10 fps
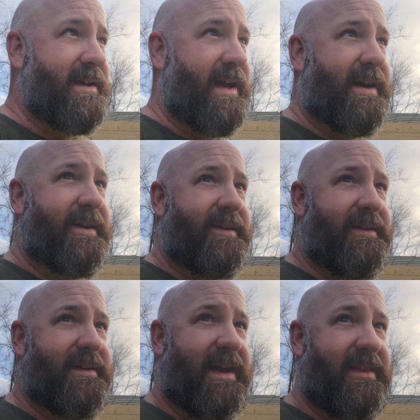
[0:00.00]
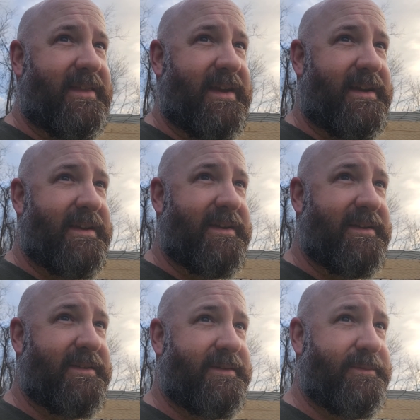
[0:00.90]
I think
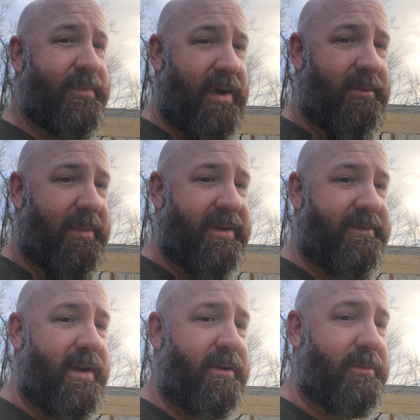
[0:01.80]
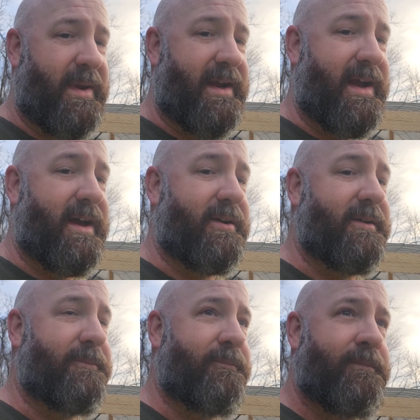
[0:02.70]
probably a fox may have got her.